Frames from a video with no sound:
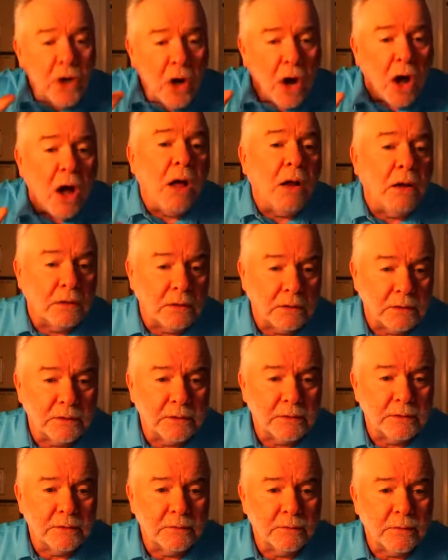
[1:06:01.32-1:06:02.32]
called,
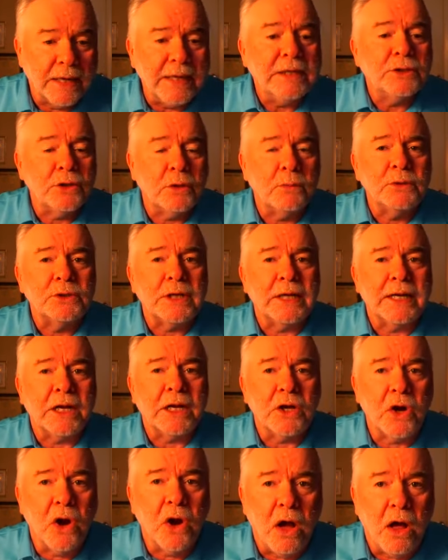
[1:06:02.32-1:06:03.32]
right? It's yeah. almost like a
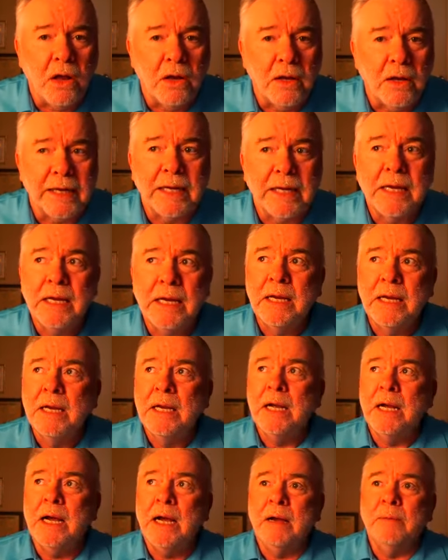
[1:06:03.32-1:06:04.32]
calling.
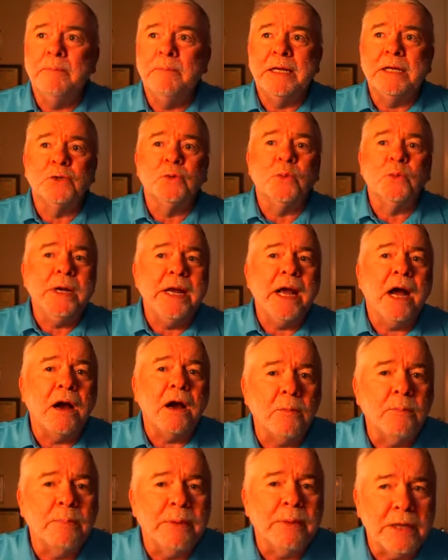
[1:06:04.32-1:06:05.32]
Uh, because we
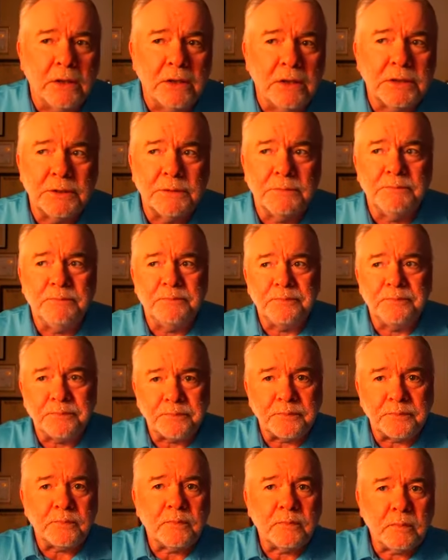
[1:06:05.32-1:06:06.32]
are built
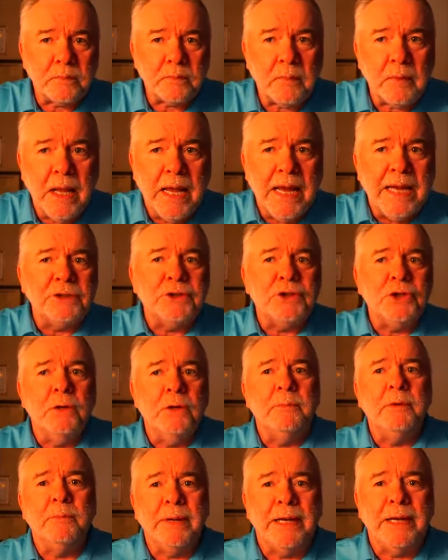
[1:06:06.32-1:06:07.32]
as
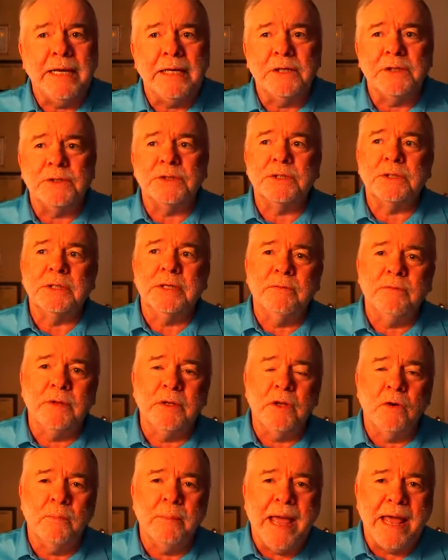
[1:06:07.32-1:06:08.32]
human beings, even
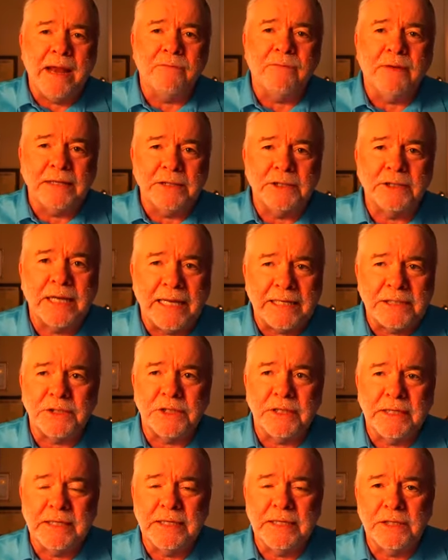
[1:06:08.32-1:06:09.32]
though manifest
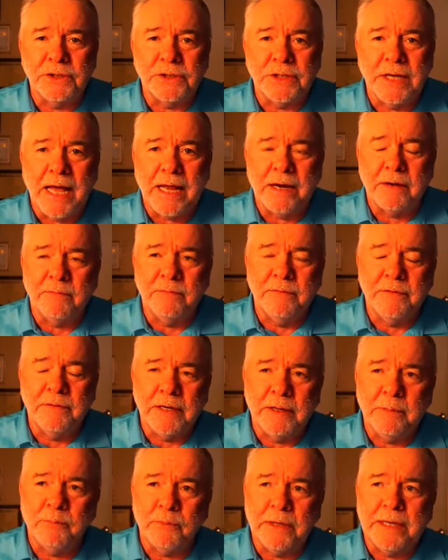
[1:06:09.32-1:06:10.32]
destiny is not a
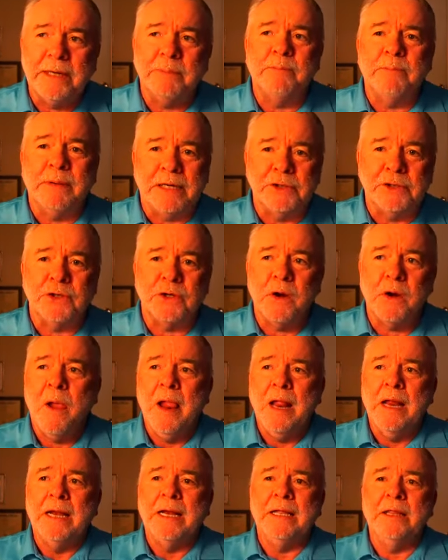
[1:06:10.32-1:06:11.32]
very pretty picture
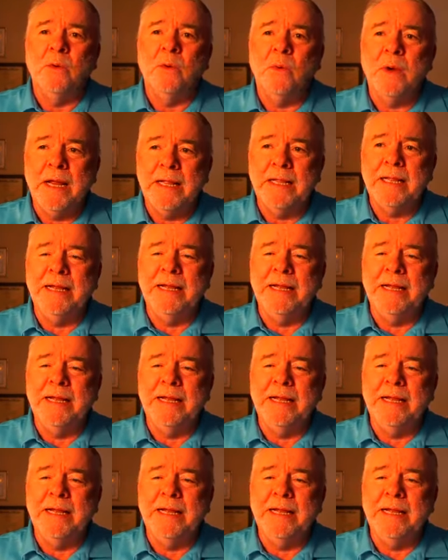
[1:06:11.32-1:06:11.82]
in the way